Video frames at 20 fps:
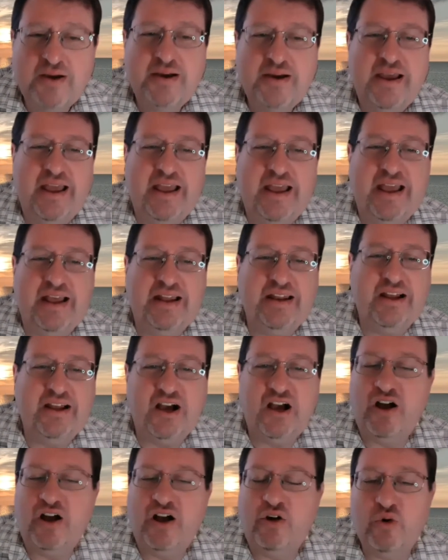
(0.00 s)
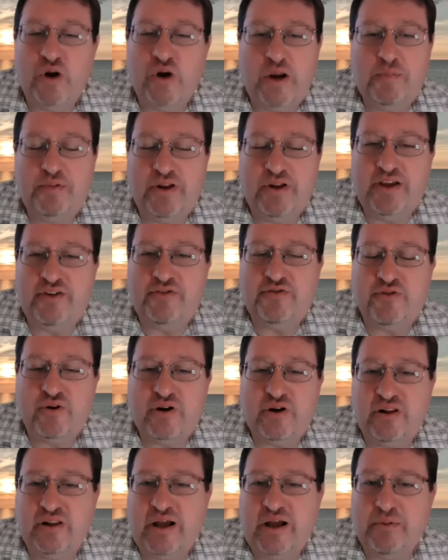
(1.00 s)
And a great place for
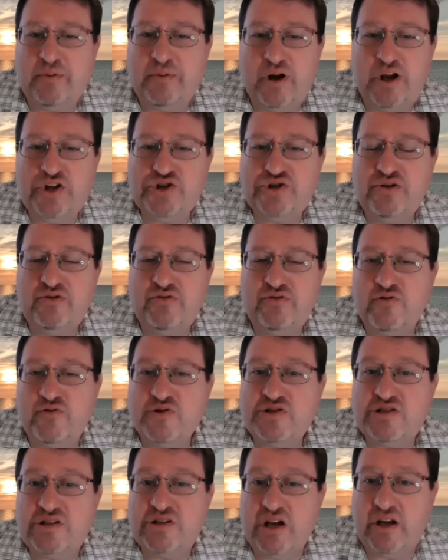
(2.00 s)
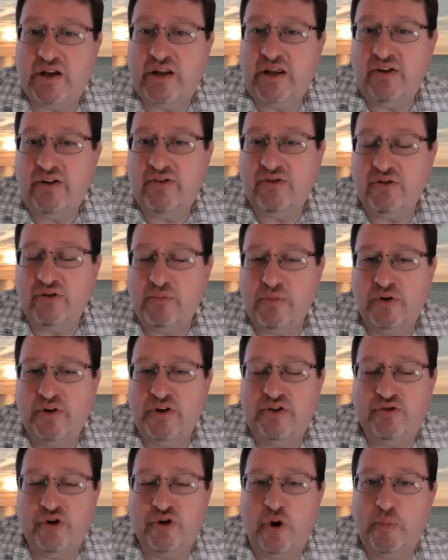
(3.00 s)
collaboration, for study. So the
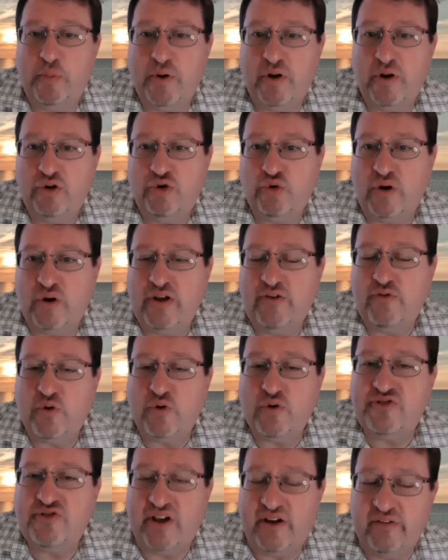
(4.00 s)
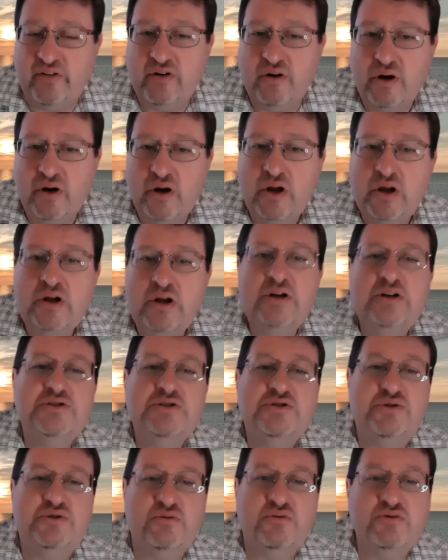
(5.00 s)
building's open 24/7.
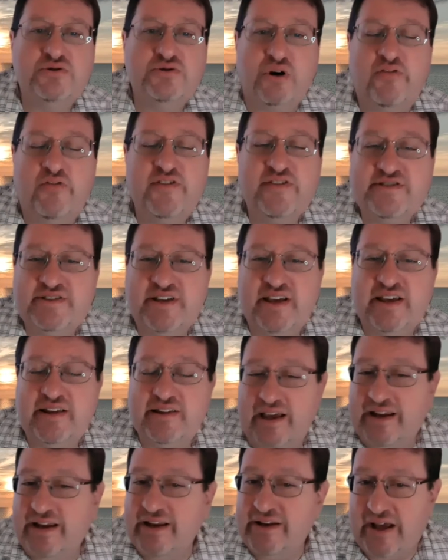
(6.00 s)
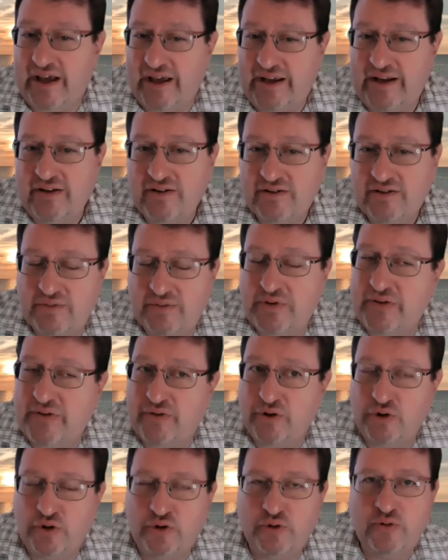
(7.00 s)
Students often stay late at night, sometimes
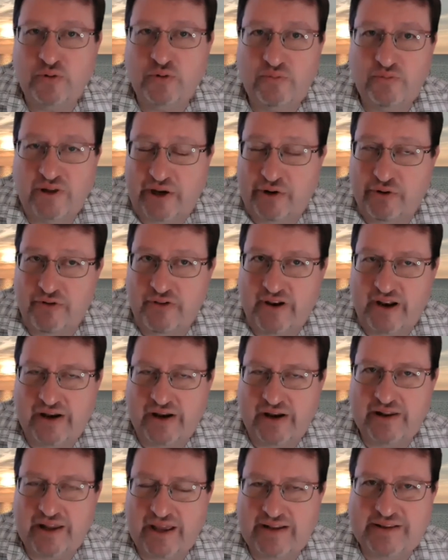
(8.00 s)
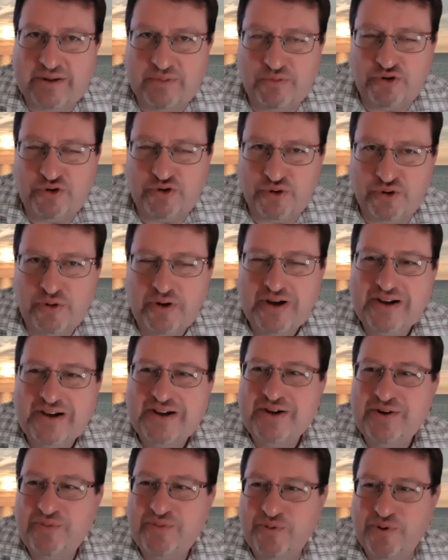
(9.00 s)
a little later than I'd like them to,
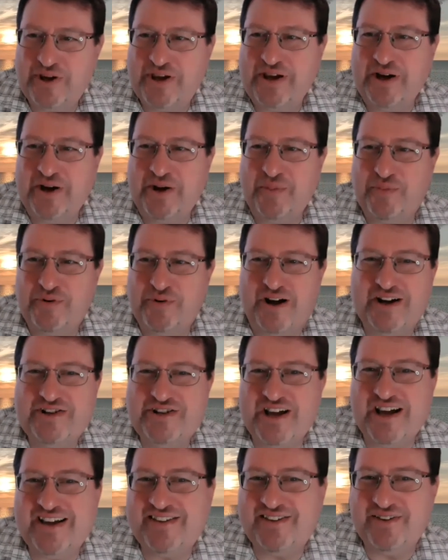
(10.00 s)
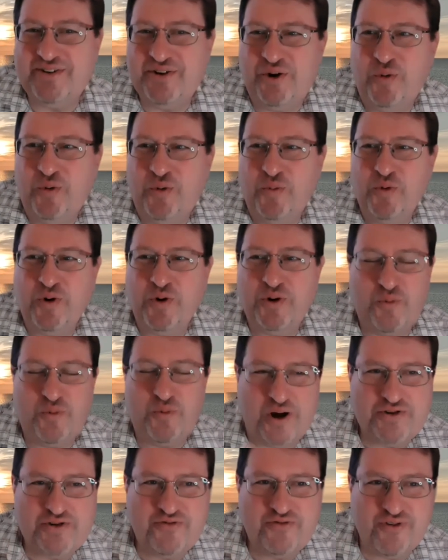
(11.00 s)
working on projects and homework.
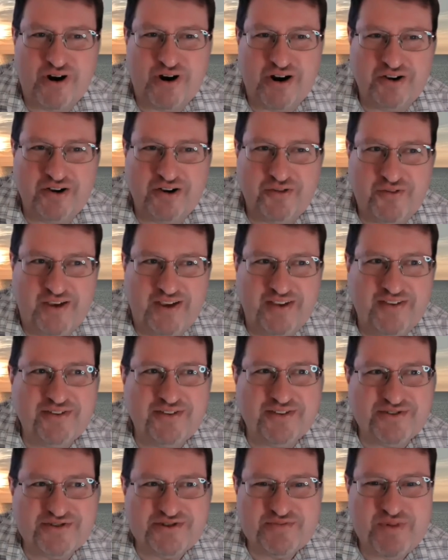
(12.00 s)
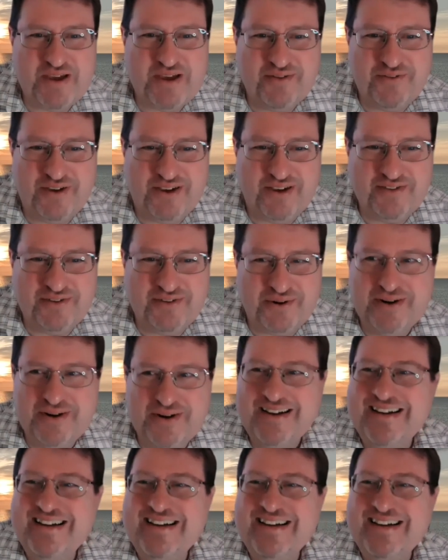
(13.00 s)
Watch Veronica's face because she made a face there.